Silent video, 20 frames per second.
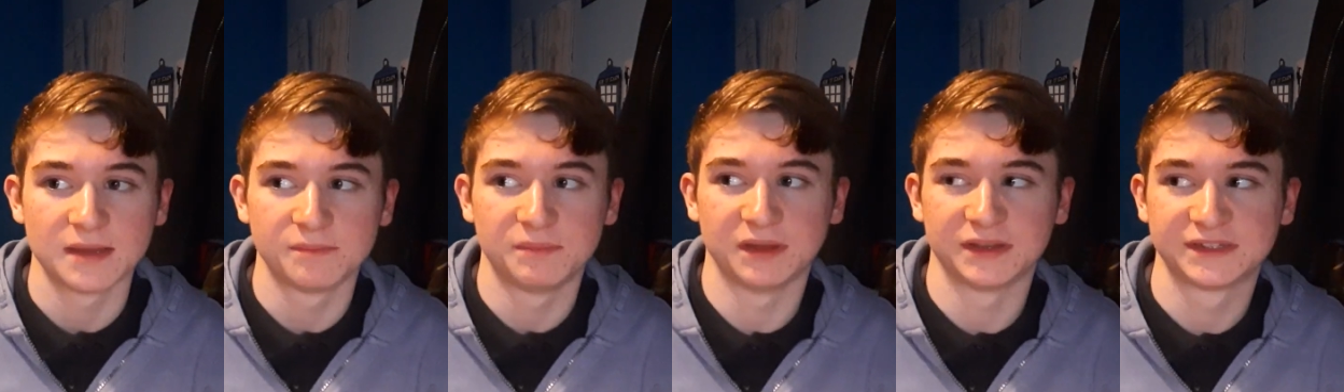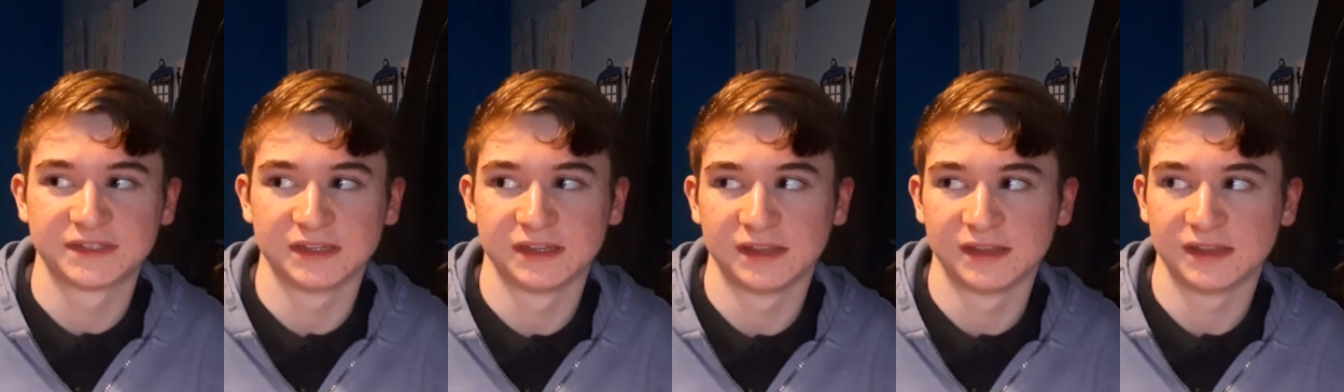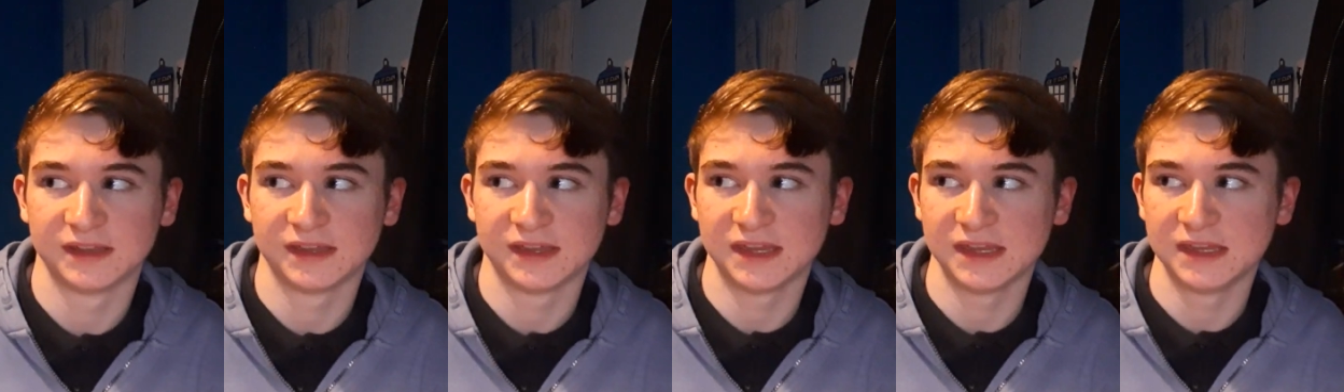But
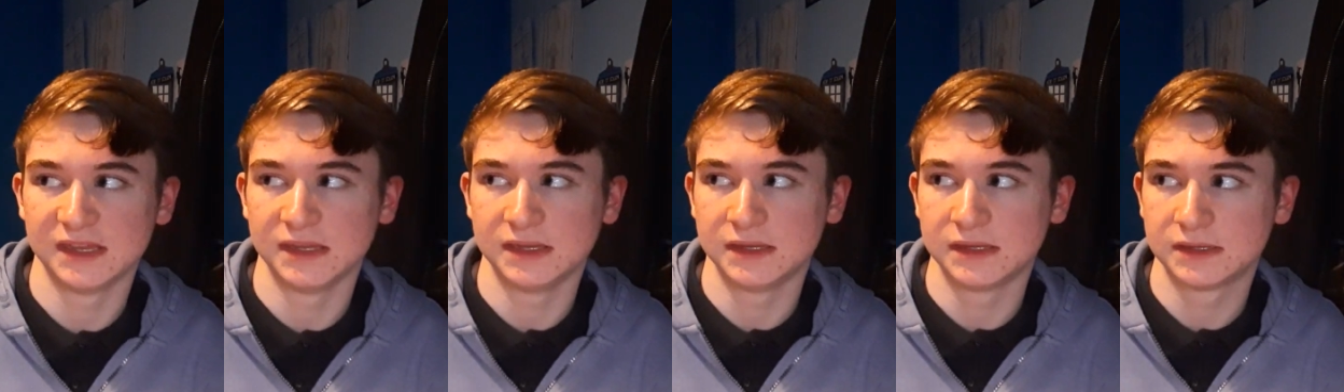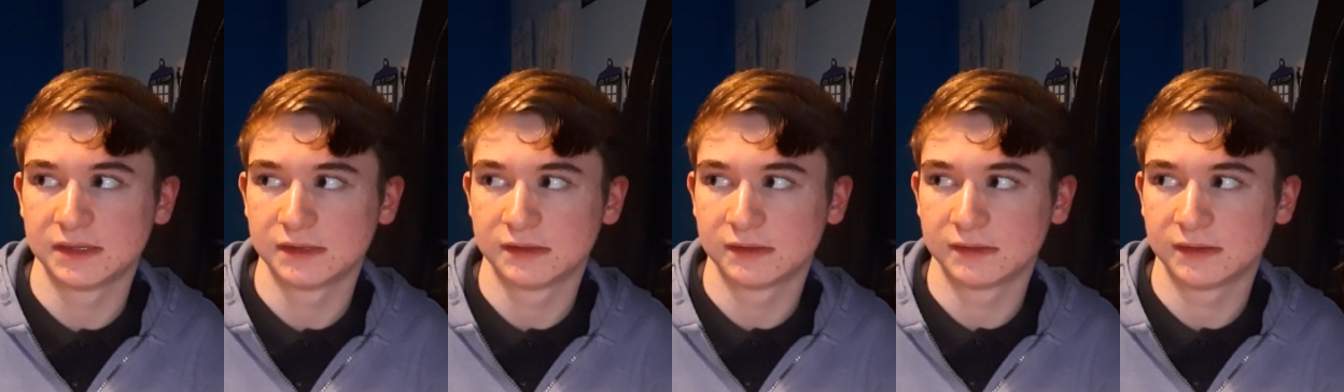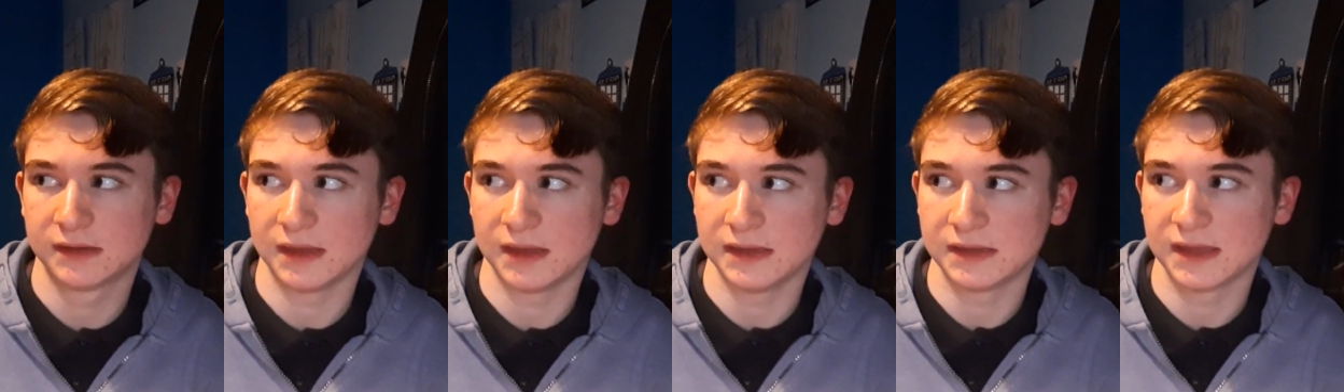he
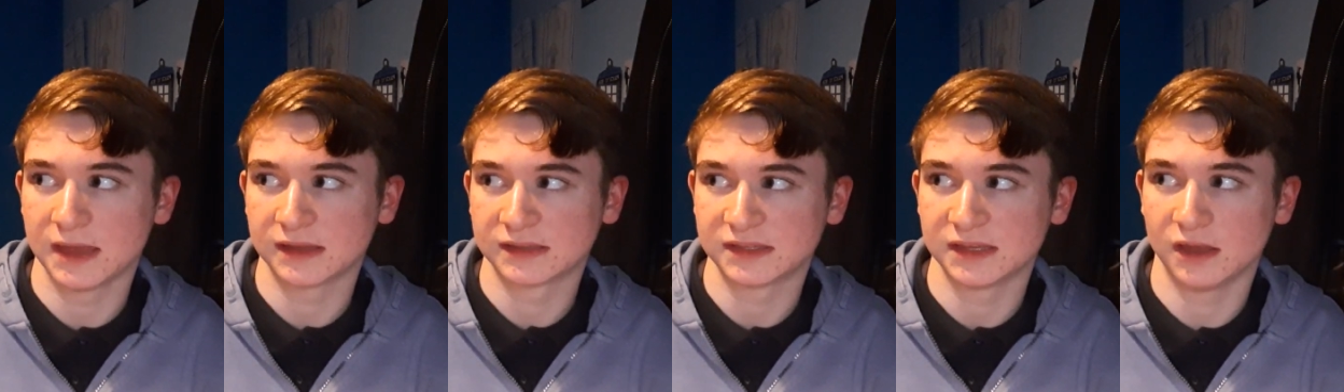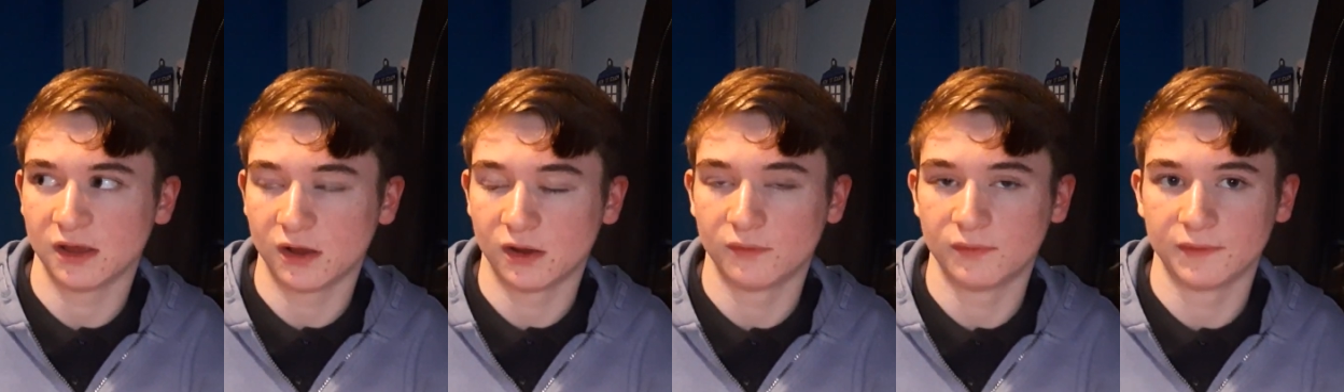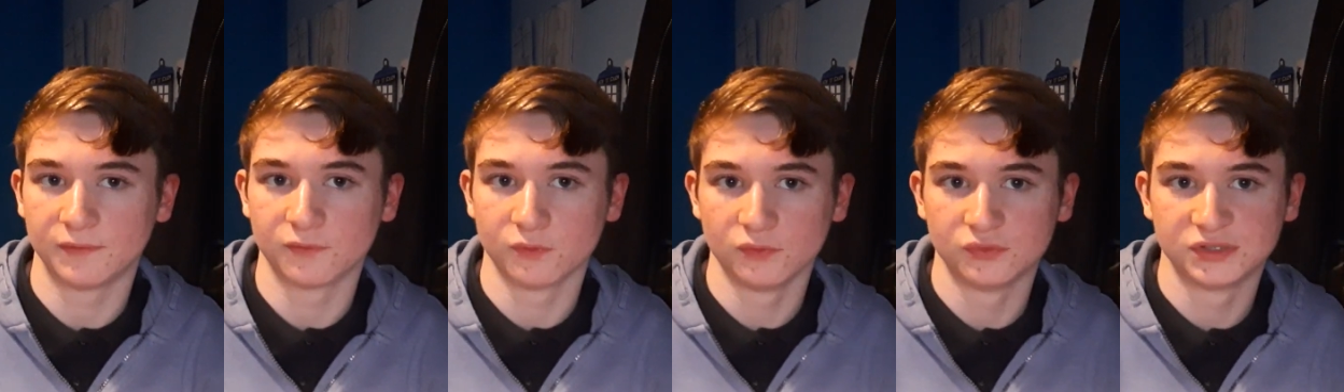gets it halfway
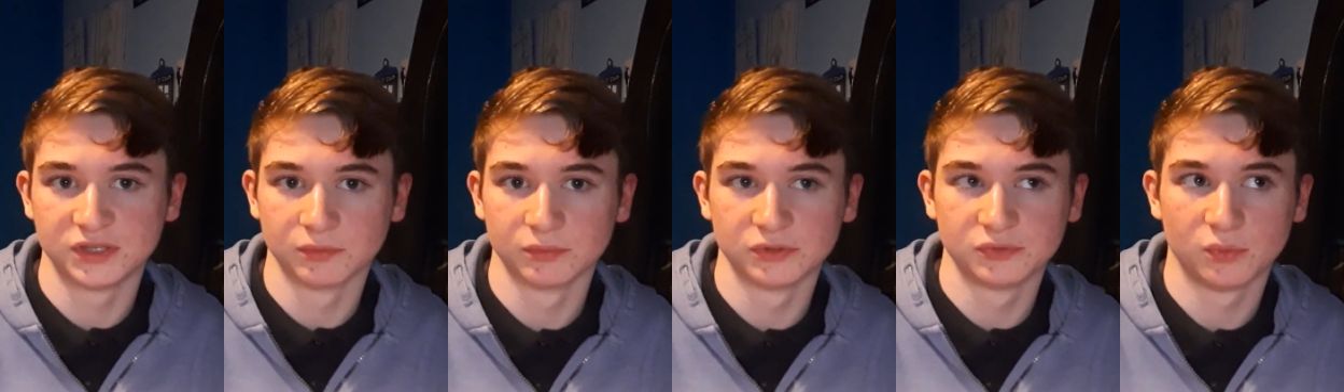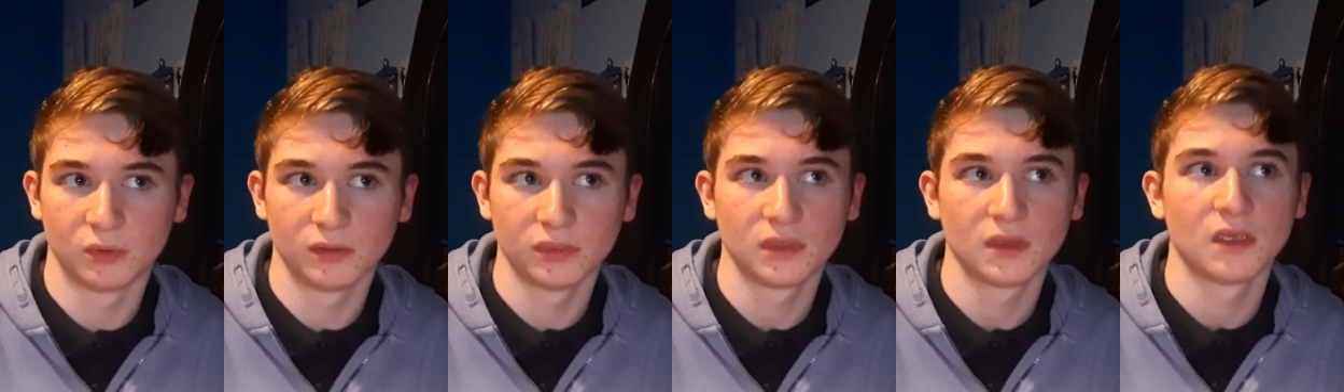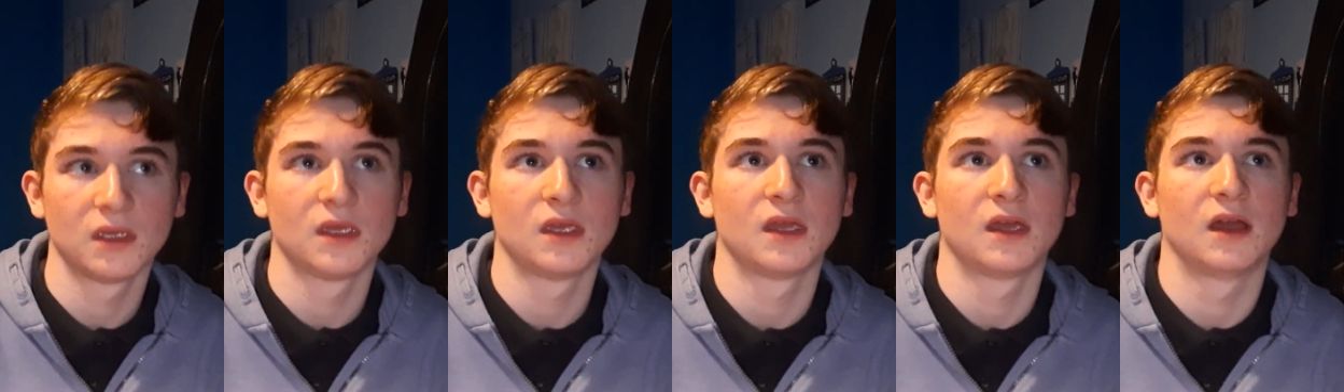through series
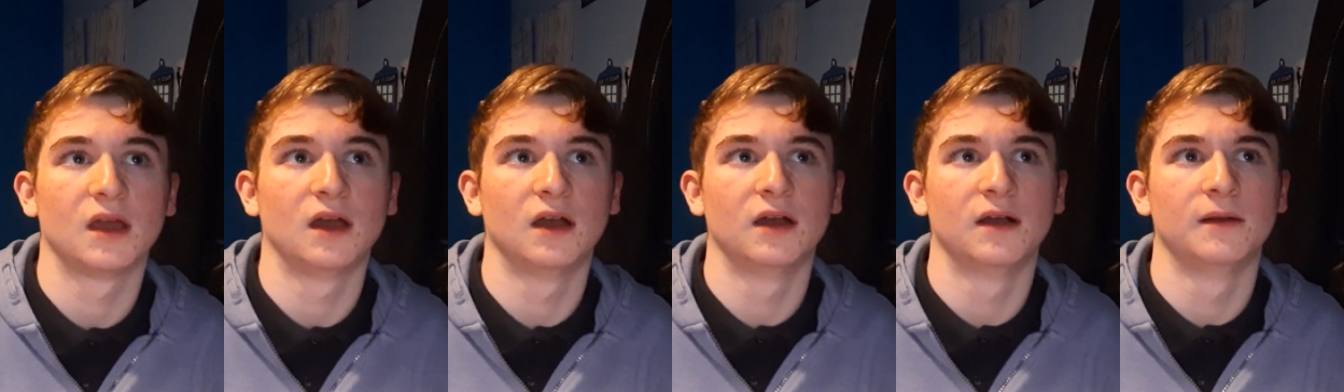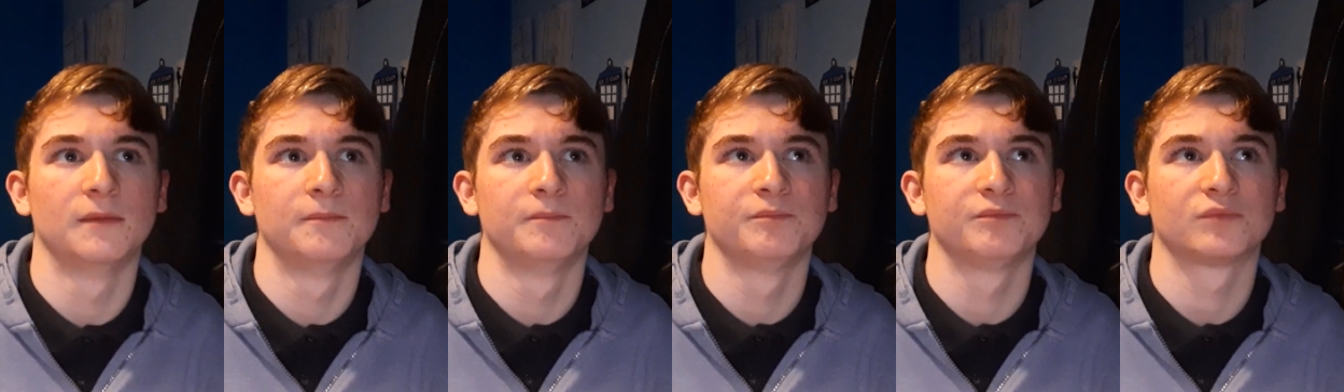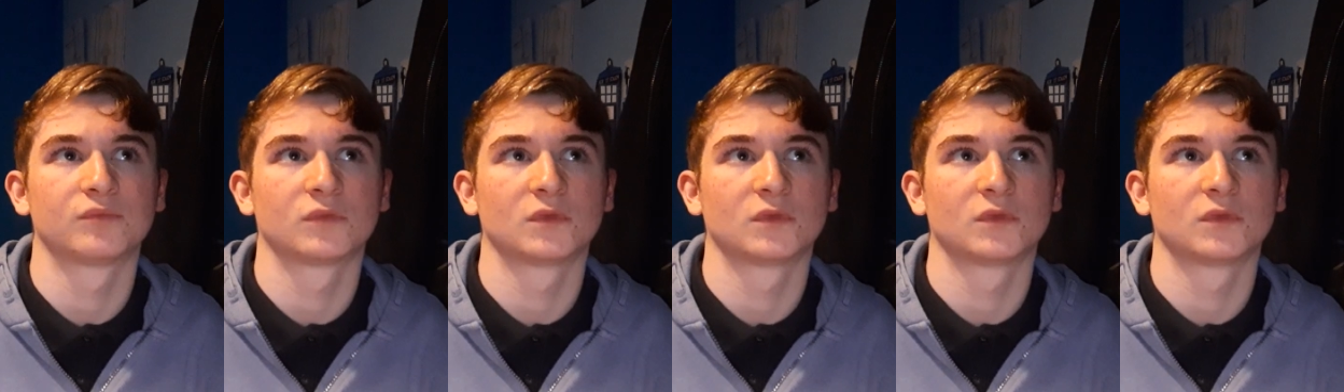1,